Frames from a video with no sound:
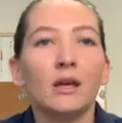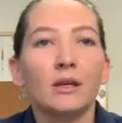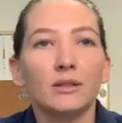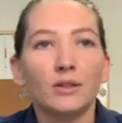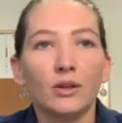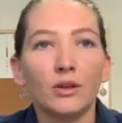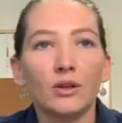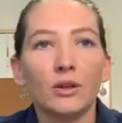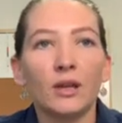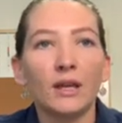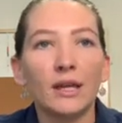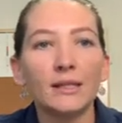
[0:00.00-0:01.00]
So
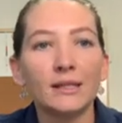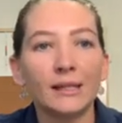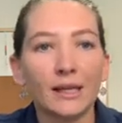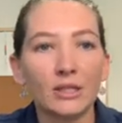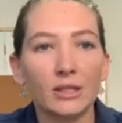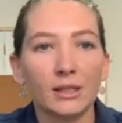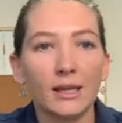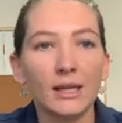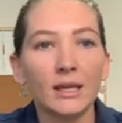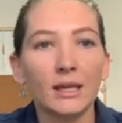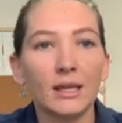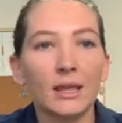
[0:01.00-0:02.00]

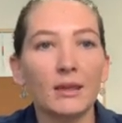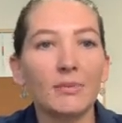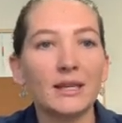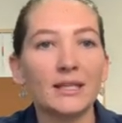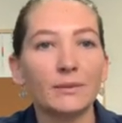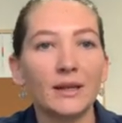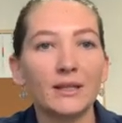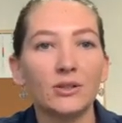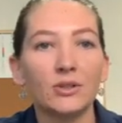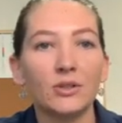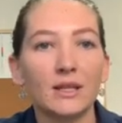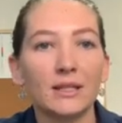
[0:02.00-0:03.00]
intellectually, the best way to
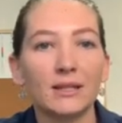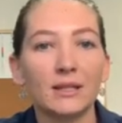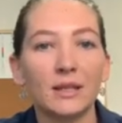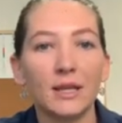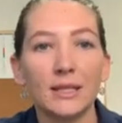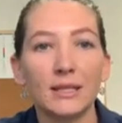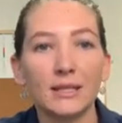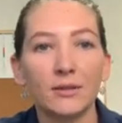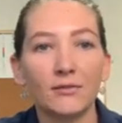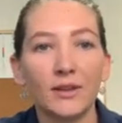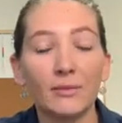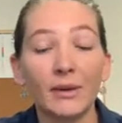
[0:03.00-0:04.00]
do this is
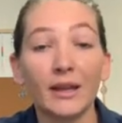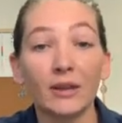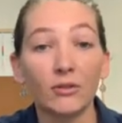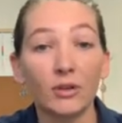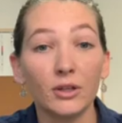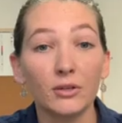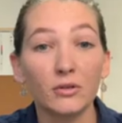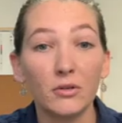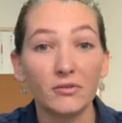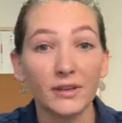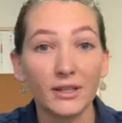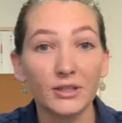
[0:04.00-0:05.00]
feedback and critical
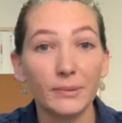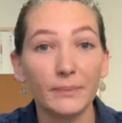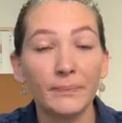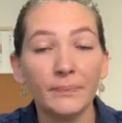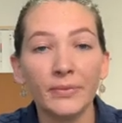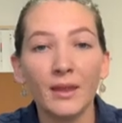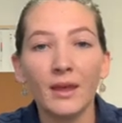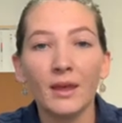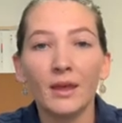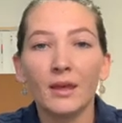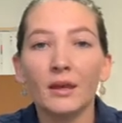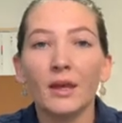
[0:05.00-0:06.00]
reflection.
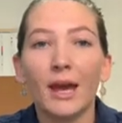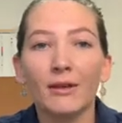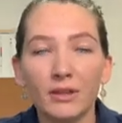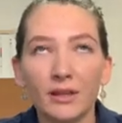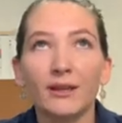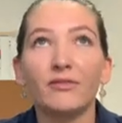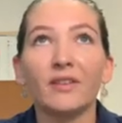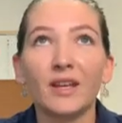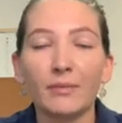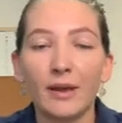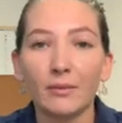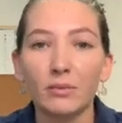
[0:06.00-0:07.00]
Having that
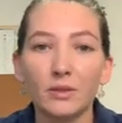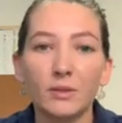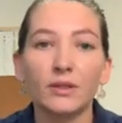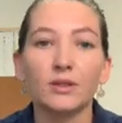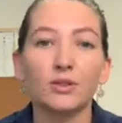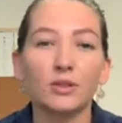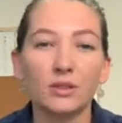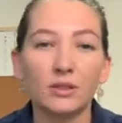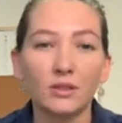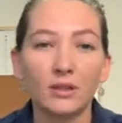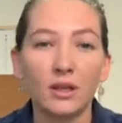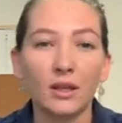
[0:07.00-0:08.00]
feedback between
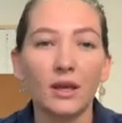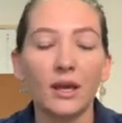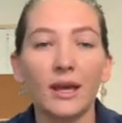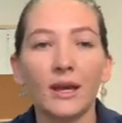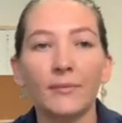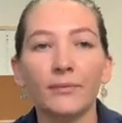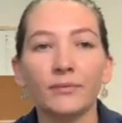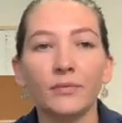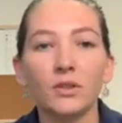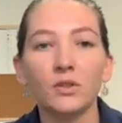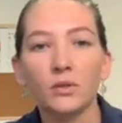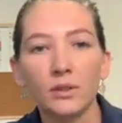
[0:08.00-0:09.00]
students,
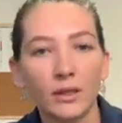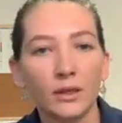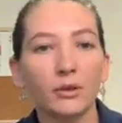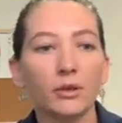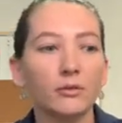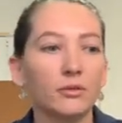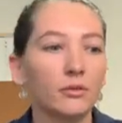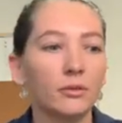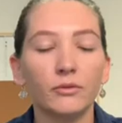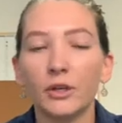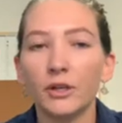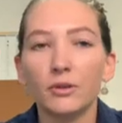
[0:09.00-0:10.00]
doing that
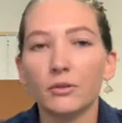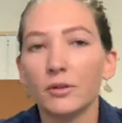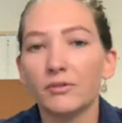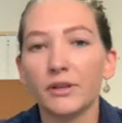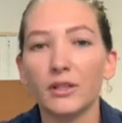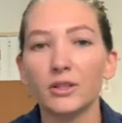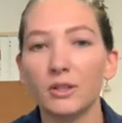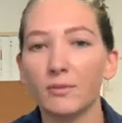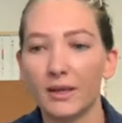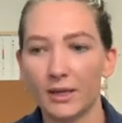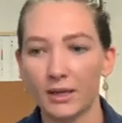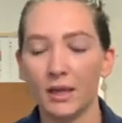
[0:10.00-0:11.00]
critical reflection
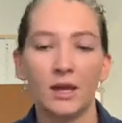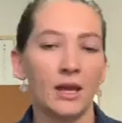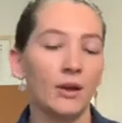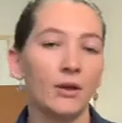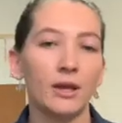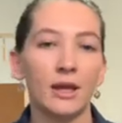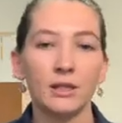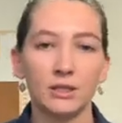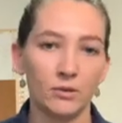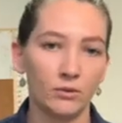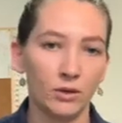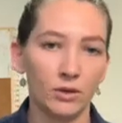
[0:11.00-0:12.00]
about how engaged
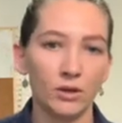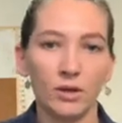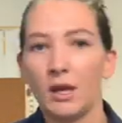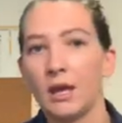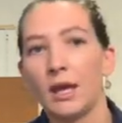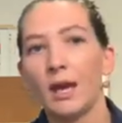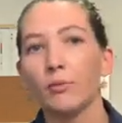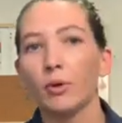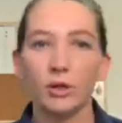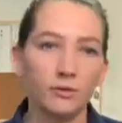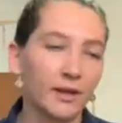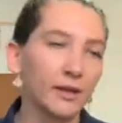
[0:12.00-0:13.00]
they were, how
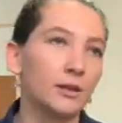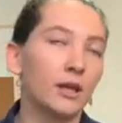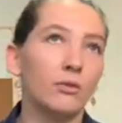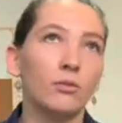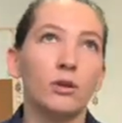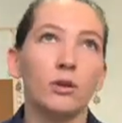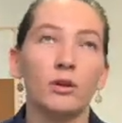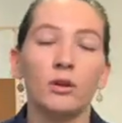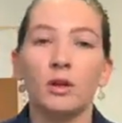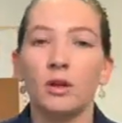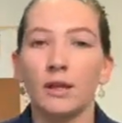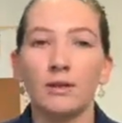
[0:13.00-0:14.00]
motivated they were,
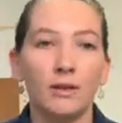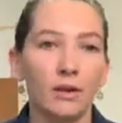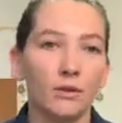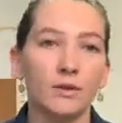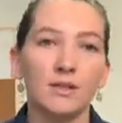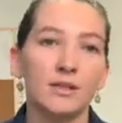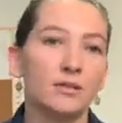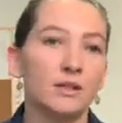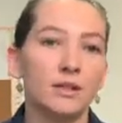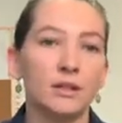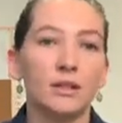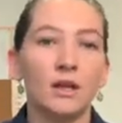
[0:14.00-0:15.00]
if they were
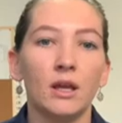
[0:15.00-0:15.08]
resilient,